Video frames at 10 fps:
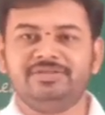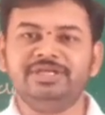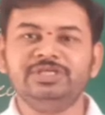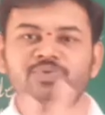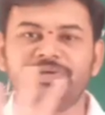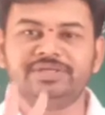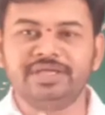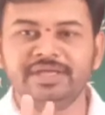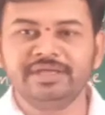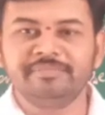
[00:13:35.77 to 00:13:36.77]
These were
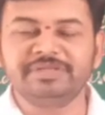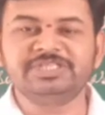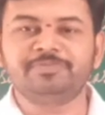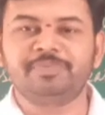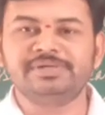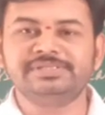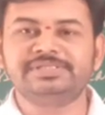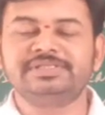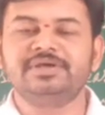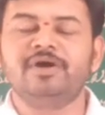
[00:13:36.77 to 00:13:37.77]
the
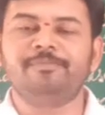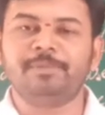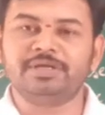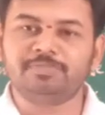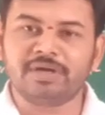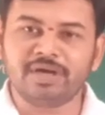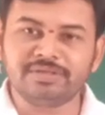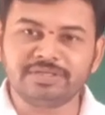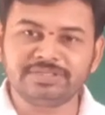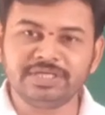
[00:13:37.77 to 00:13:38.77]
principles of Mahatma
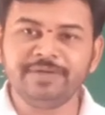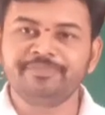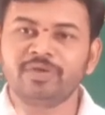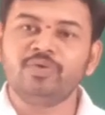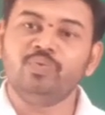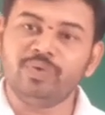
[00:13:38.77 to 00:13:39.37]
Gandhiji,